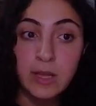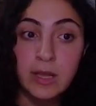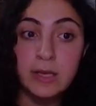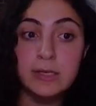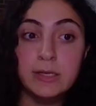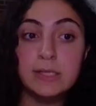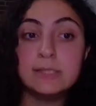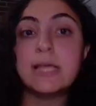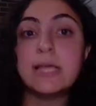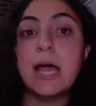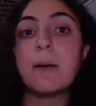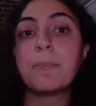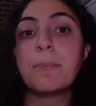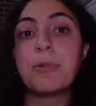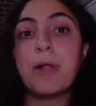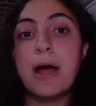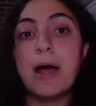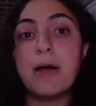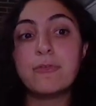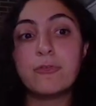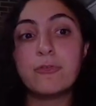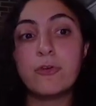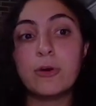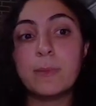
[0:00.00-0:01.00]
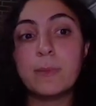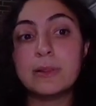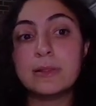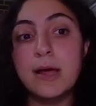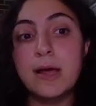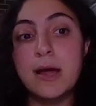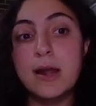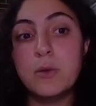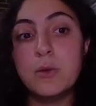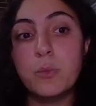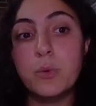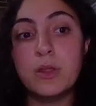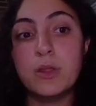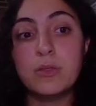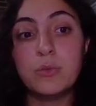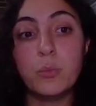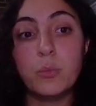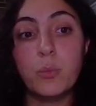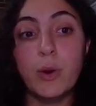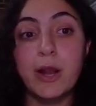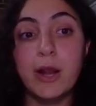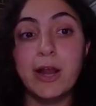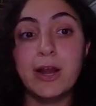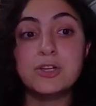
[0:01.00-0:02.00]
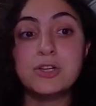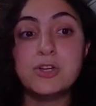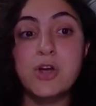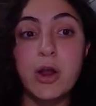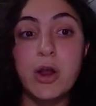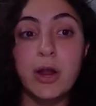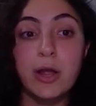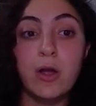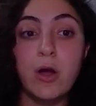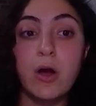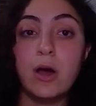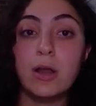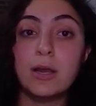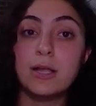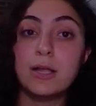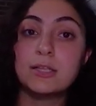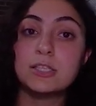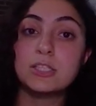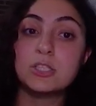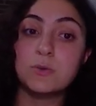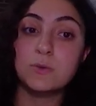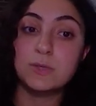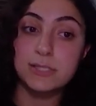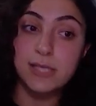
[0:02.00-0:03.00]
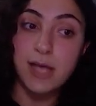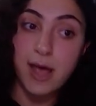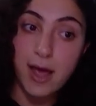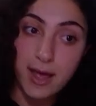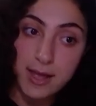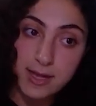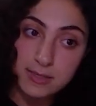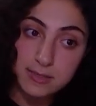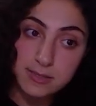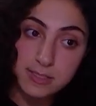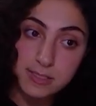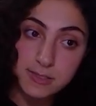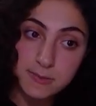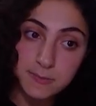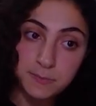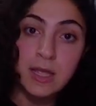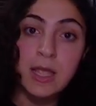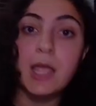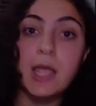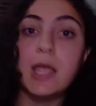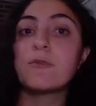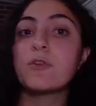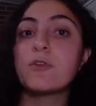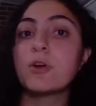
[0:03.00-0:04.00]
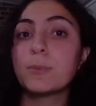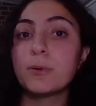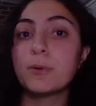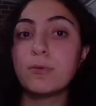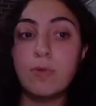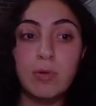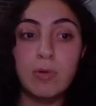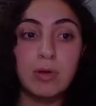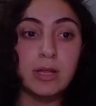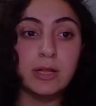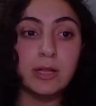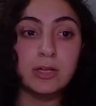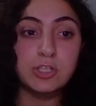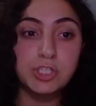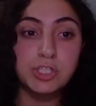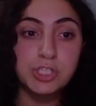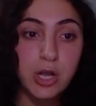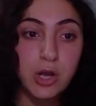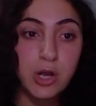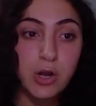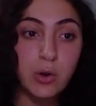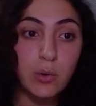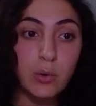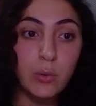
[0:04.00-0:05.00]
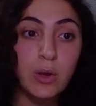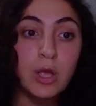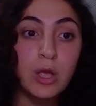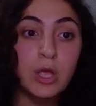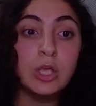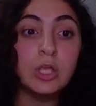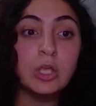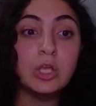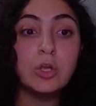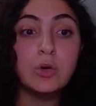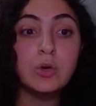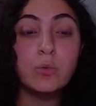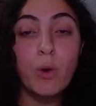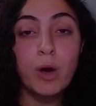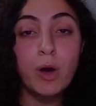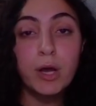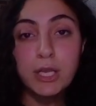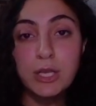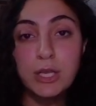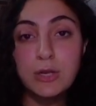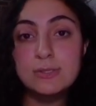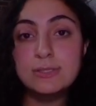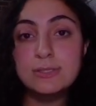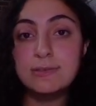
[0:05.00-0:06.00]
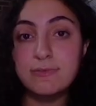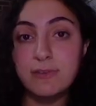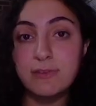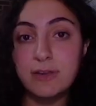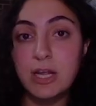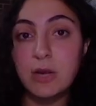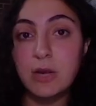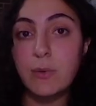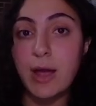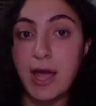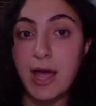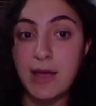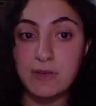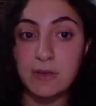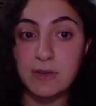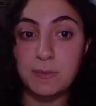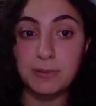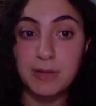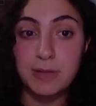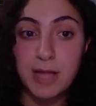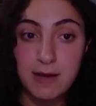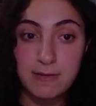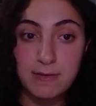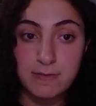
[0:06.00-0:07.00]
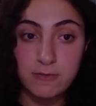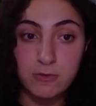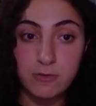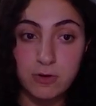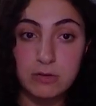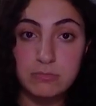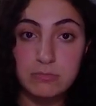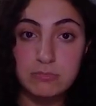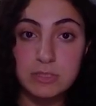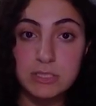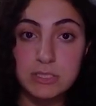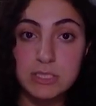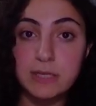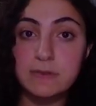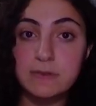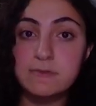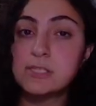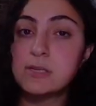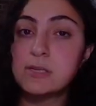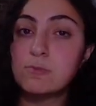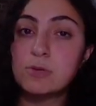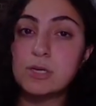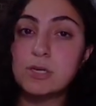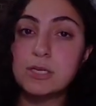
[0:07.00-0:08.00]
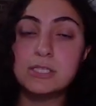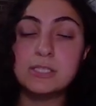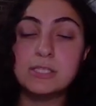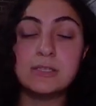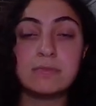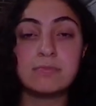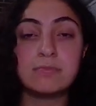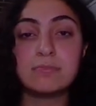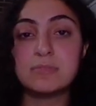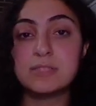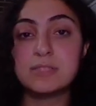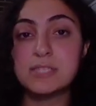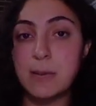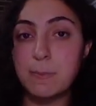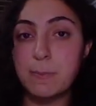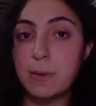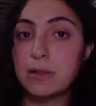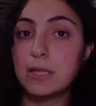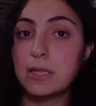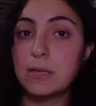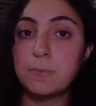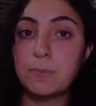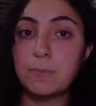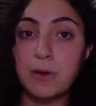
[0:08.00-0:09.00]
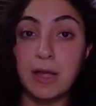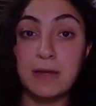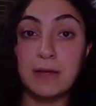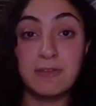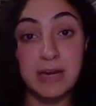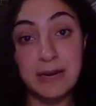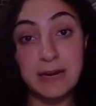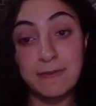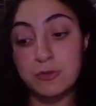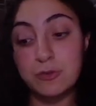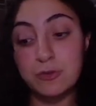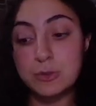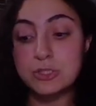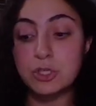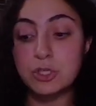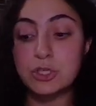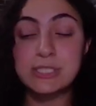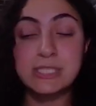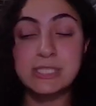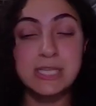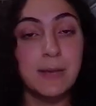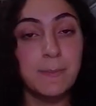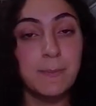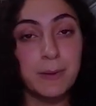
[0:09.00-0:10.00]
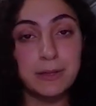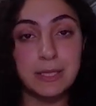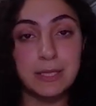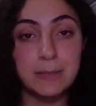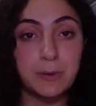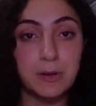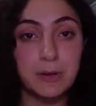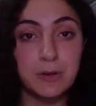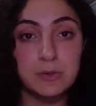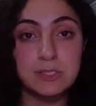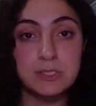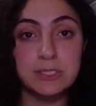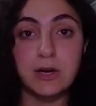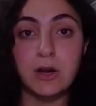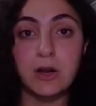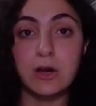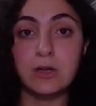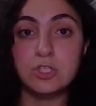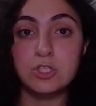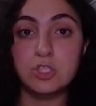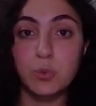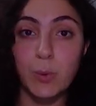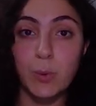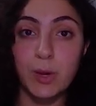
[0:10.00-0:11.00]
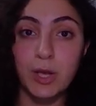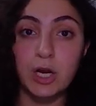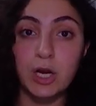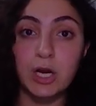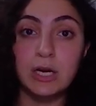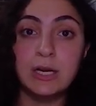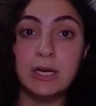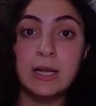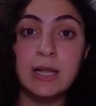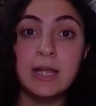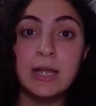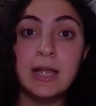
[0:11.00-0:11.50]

Does that platform align with where your target audience resides? If you're promoting a show, you'd want to use video-heavy platforms. If an influencer is typically posting on Twitter